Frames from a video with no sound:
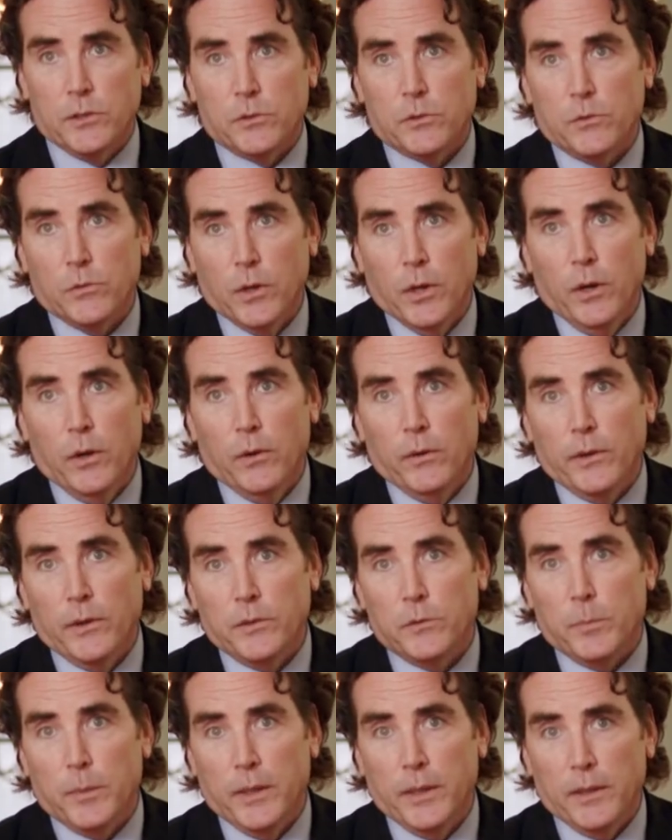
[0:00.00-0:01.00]
has grown
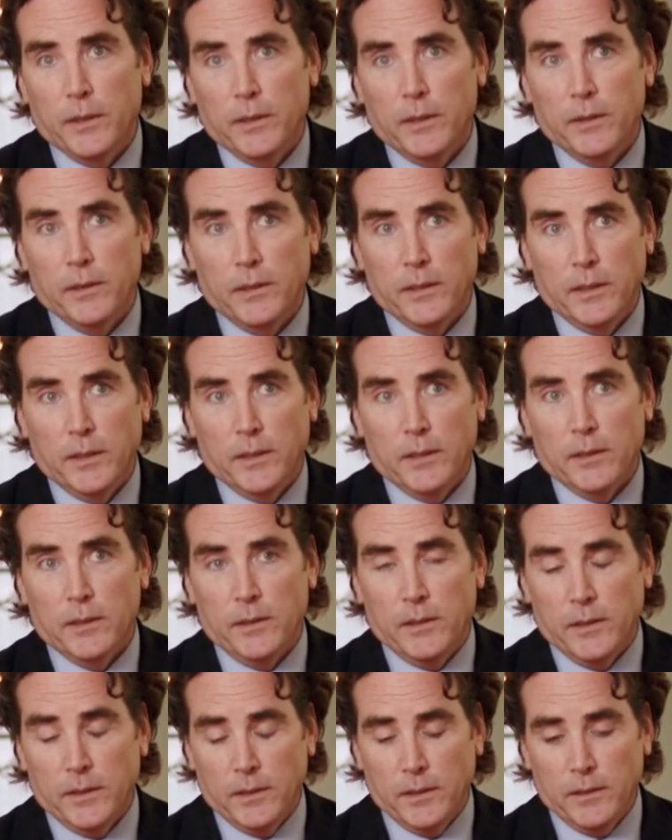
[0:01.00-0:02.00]
has been
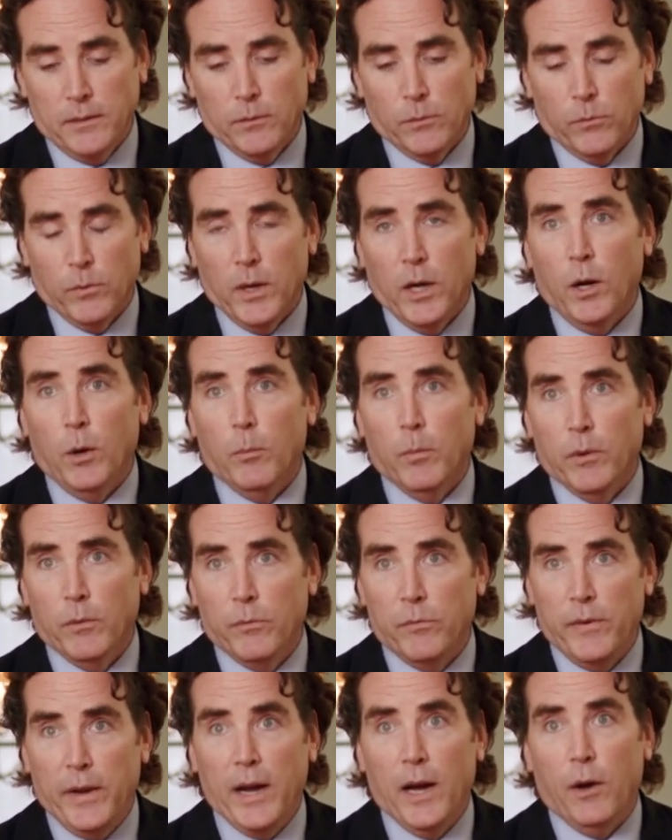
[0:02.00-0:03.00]
in the realm
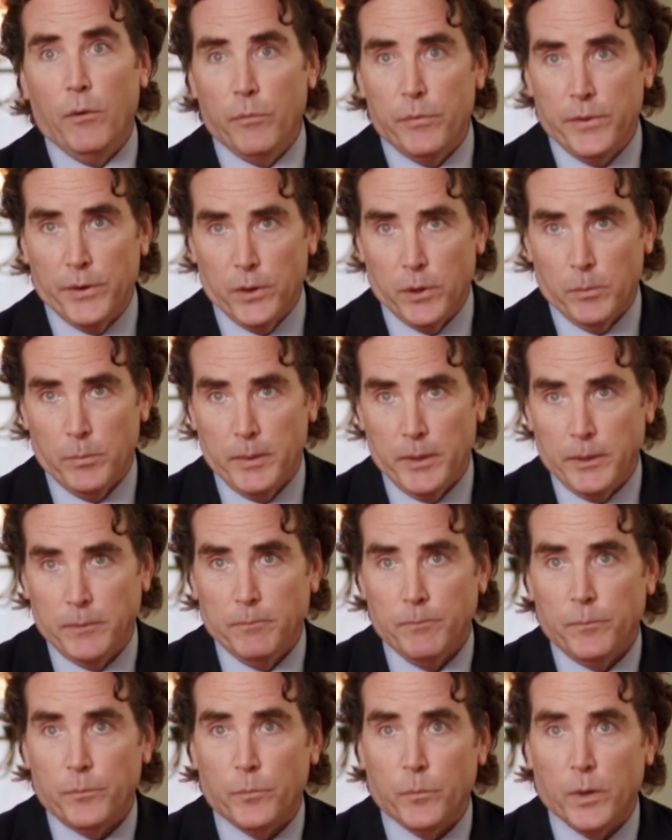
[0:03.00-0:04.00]
of valve therapy,
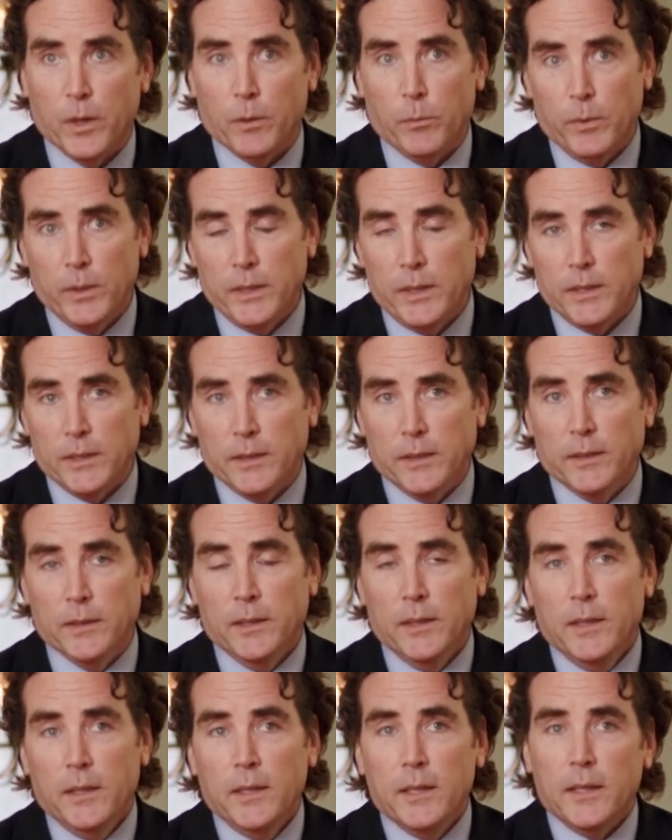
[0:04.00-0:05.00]
where we
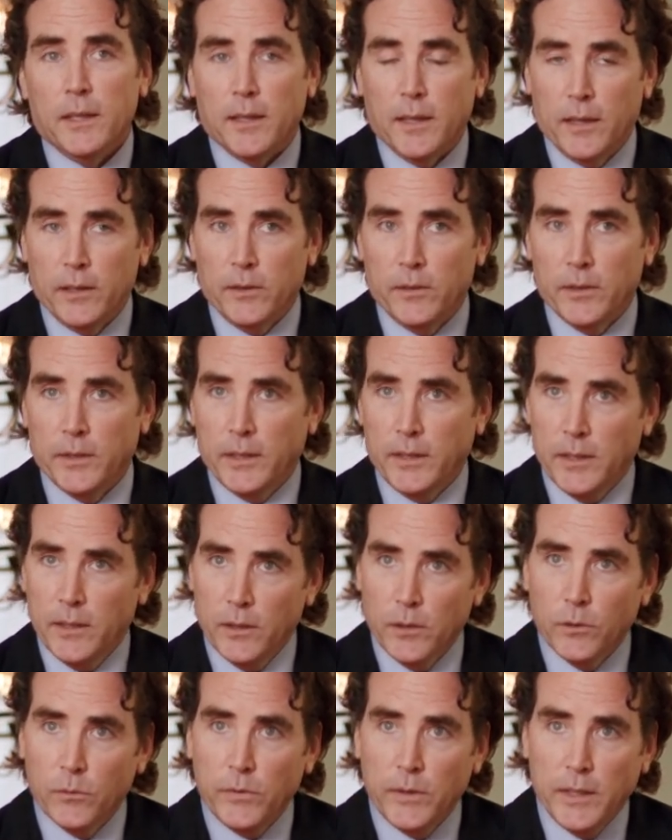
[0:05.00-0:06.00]
can not only
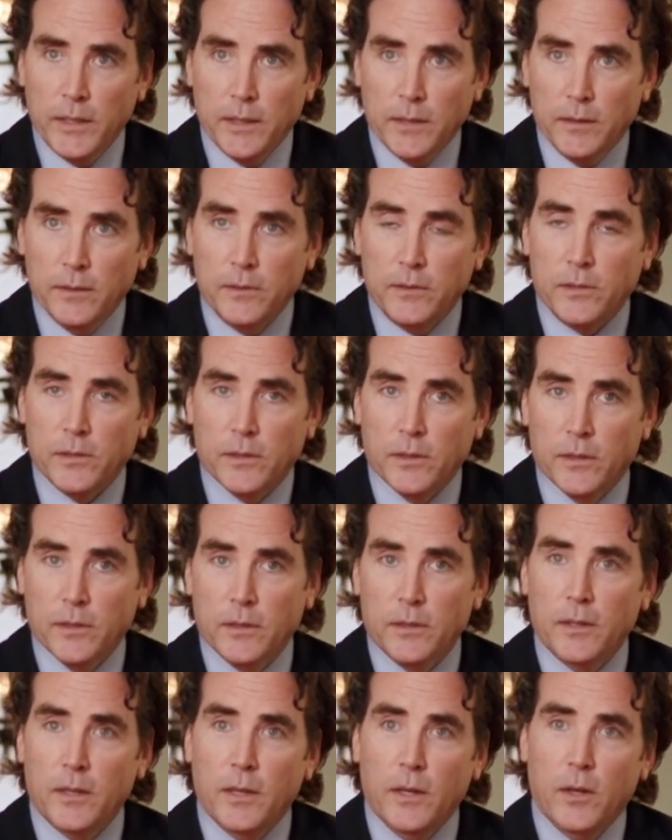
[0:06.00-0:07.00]
intervene
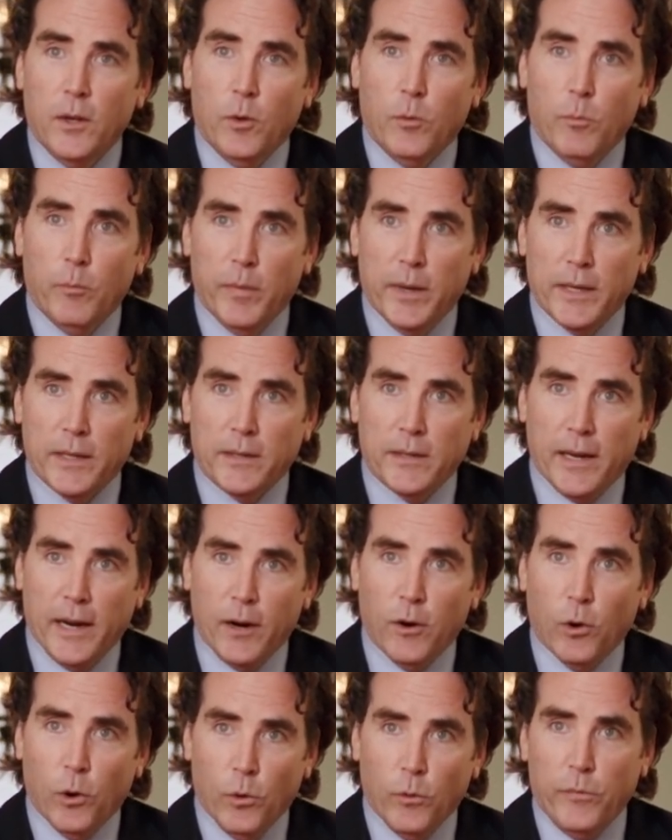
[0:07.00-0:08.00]
to make
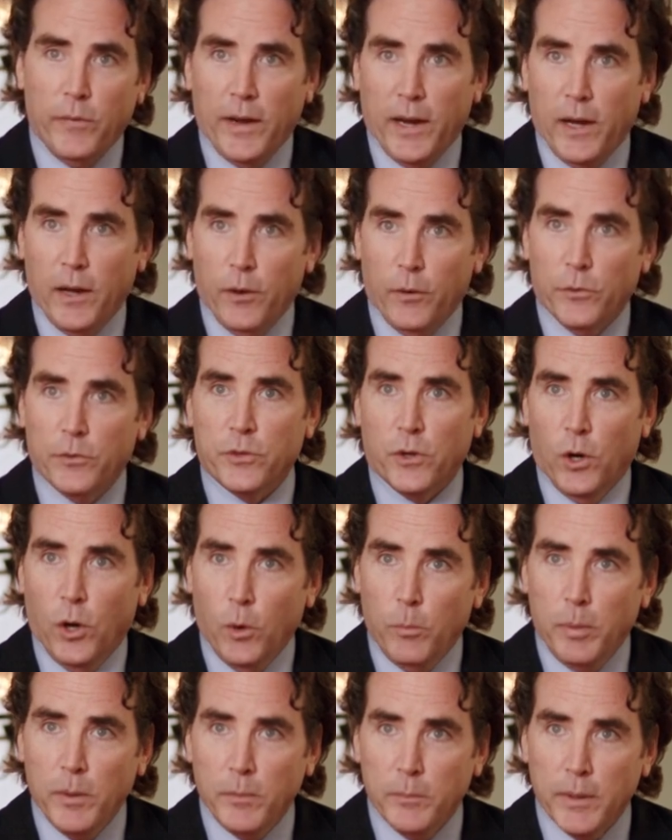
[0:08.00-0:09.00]
narrow valves
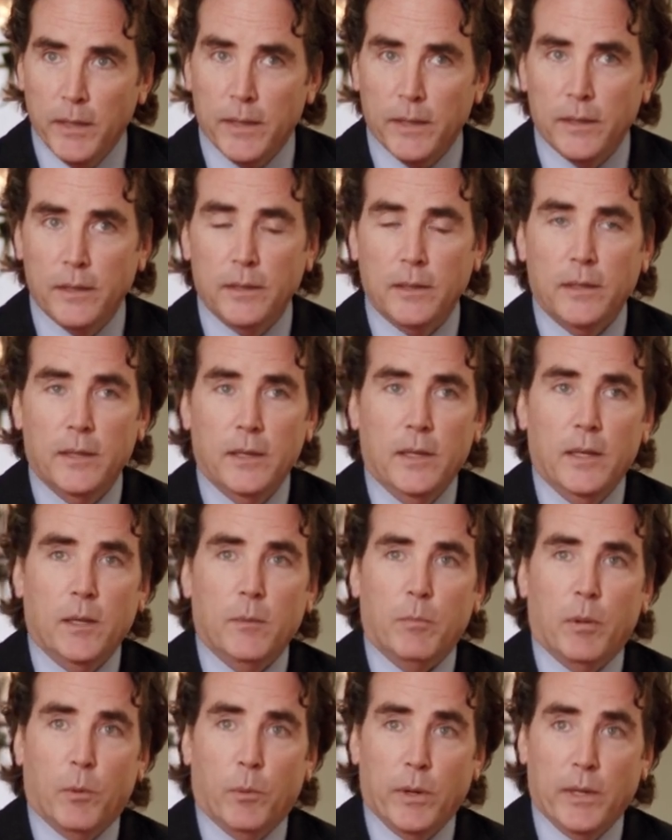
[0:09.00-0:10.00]
open better,
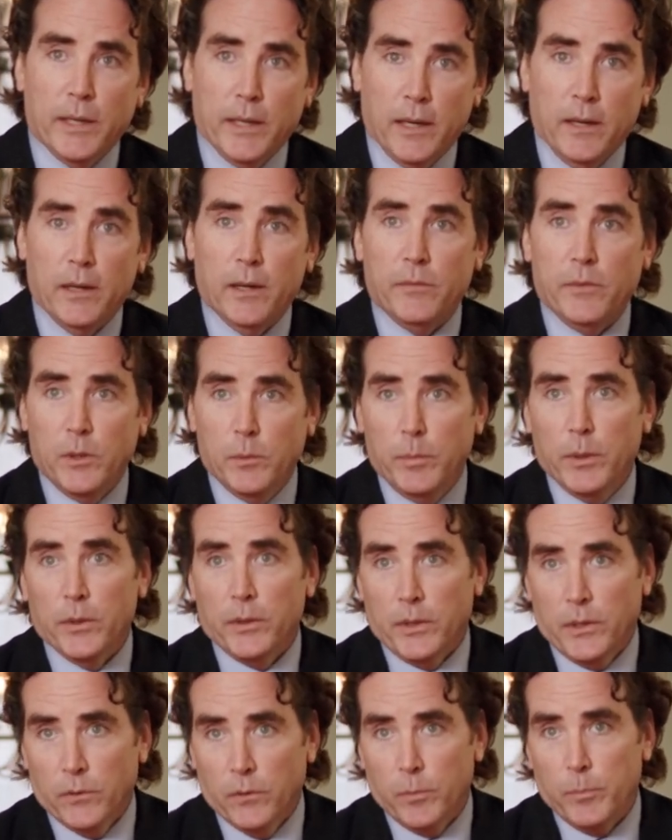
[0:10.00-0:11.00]
but we now have the
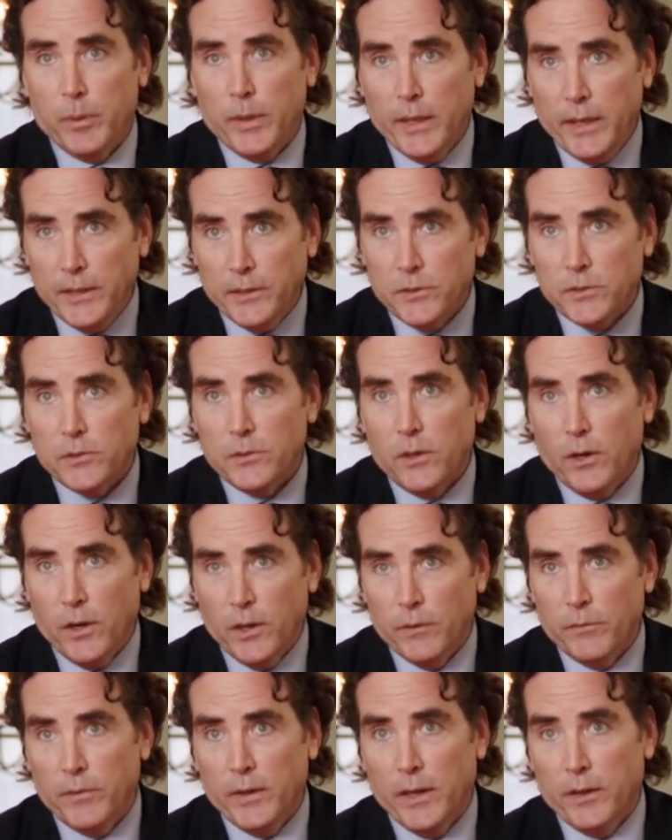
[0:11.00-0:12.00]
ability to replace
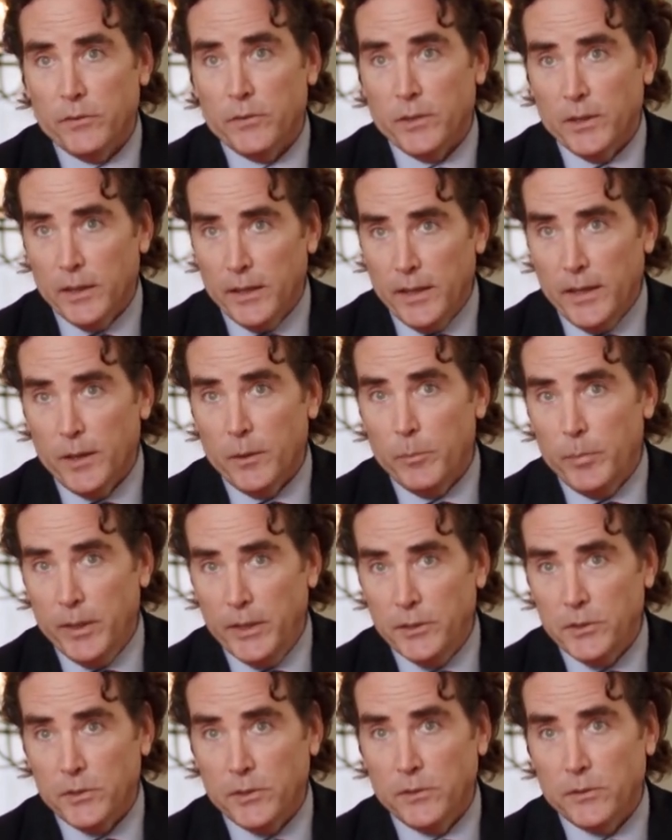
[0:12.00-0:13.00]
heart valves in a lot of
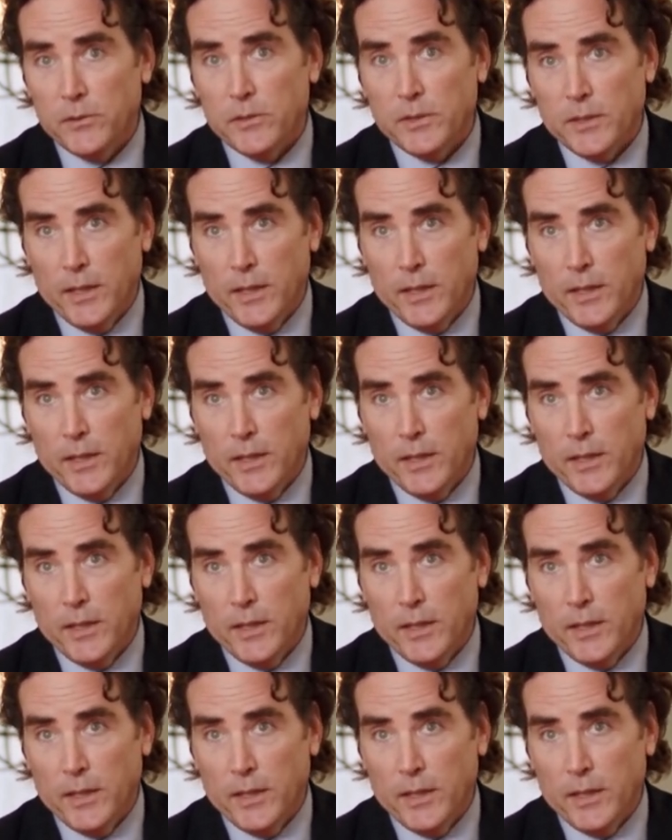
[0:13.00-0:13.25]
patients